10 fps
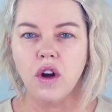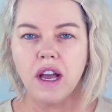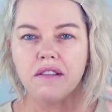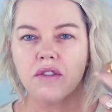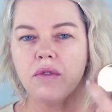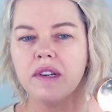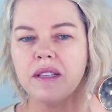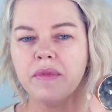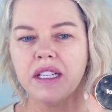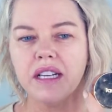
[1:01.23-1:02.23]
As
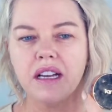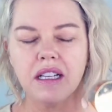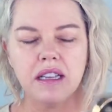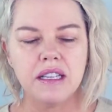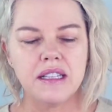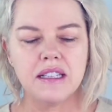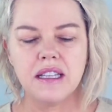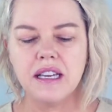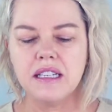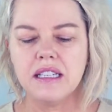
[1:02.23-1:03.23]
always, my Tarte Clean
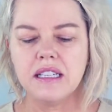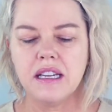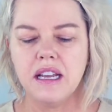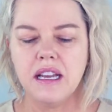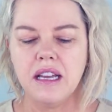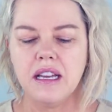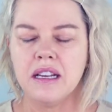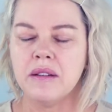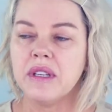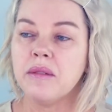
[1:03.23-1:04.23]
Slate
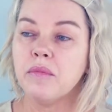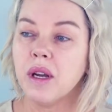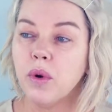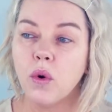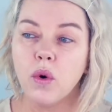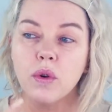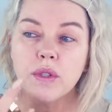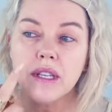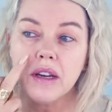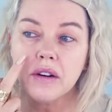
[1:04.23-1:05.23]
in my
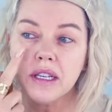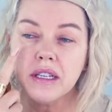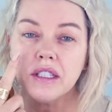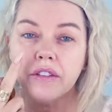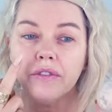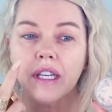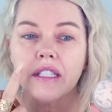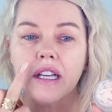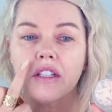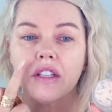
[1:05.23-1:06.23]
pores area. Don't
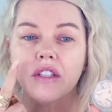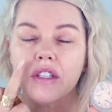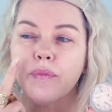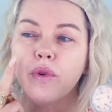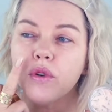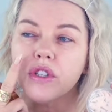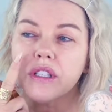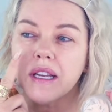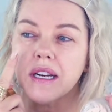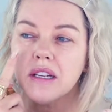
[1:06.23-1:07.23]
forget to actually just
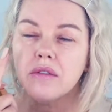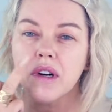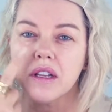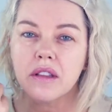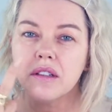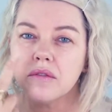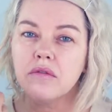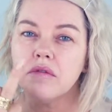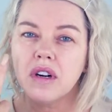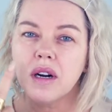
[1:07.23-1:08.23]
push that in rather than
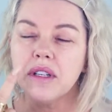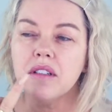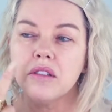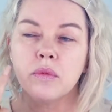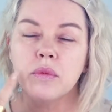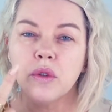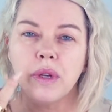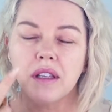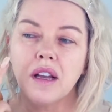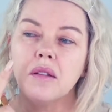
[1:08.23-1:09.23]
rub it, or it will
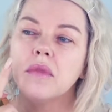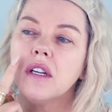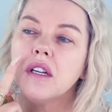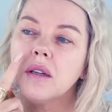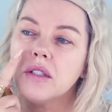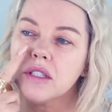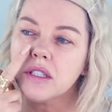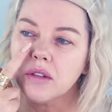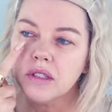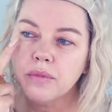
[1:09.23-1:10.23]
pill up. Just
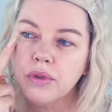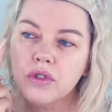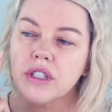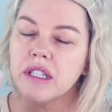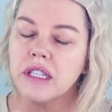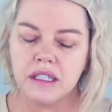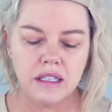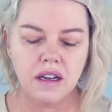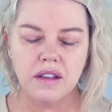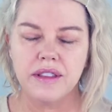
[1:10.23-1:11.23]
go in and push it in,
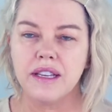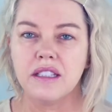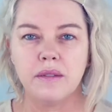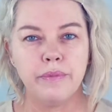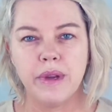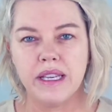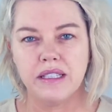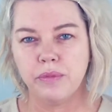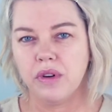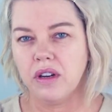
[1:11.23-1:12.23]
and that's the
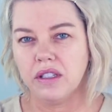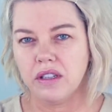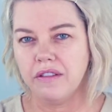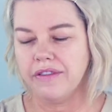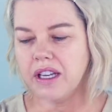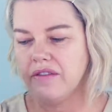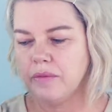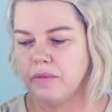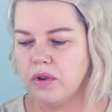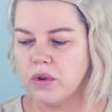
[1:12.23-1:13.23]
best product I've found
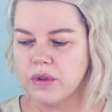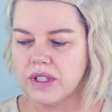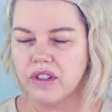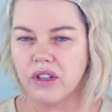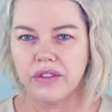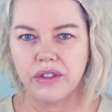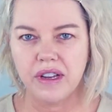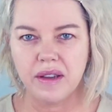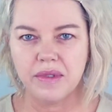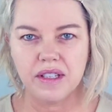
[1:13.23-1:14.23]
for pores. I've gone through
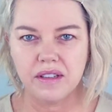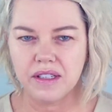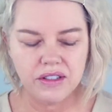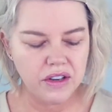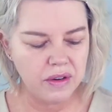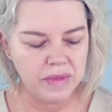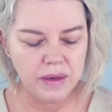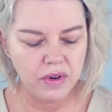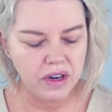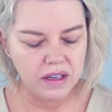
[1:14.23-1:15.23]
absolutely so many
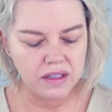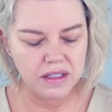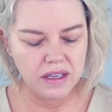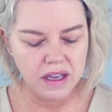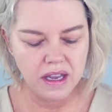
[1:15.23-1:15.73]
products.